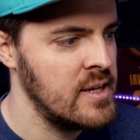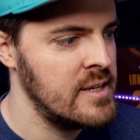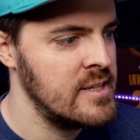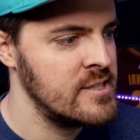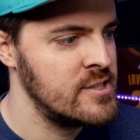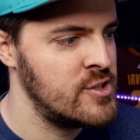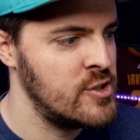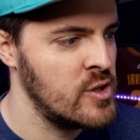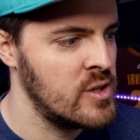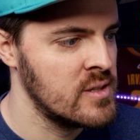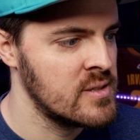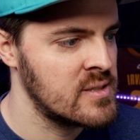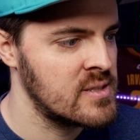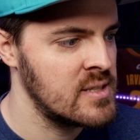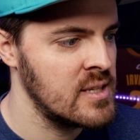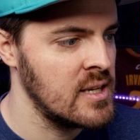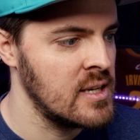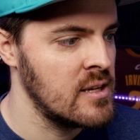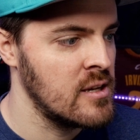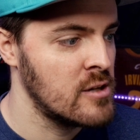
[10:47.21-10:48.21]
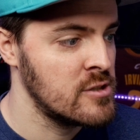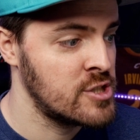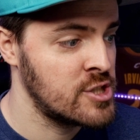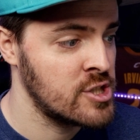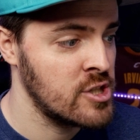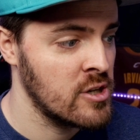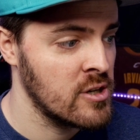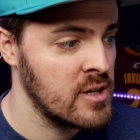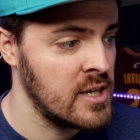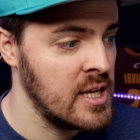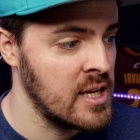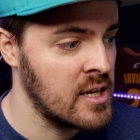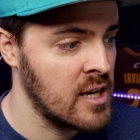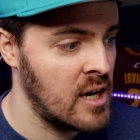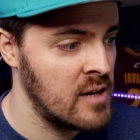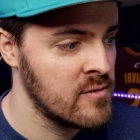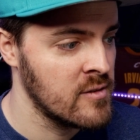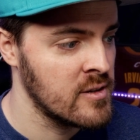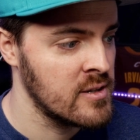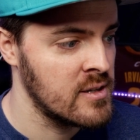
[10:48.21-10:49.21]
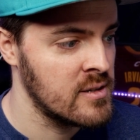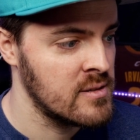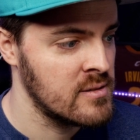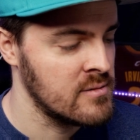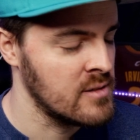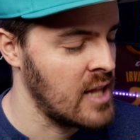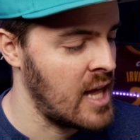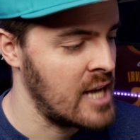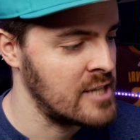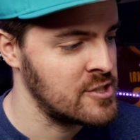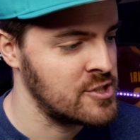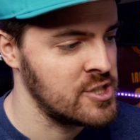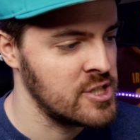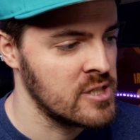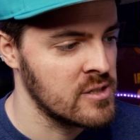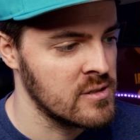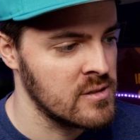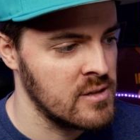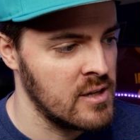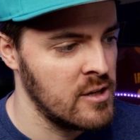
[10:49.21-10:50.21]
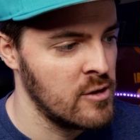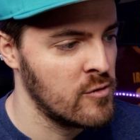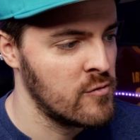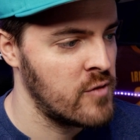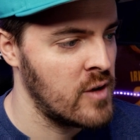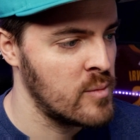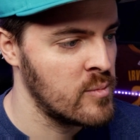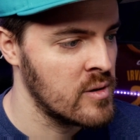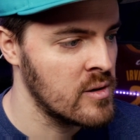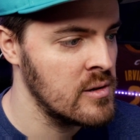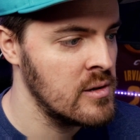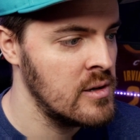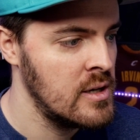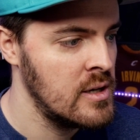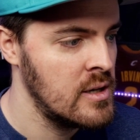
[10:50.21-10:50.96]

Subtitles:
So you can see, sure, he covered last year in November.